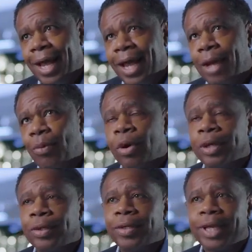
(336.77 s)
and
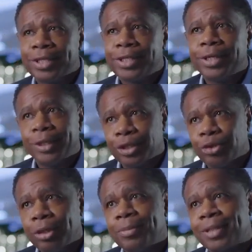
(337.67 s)
working on the exterior
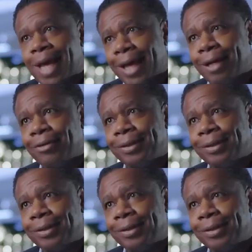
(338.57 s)
trim side of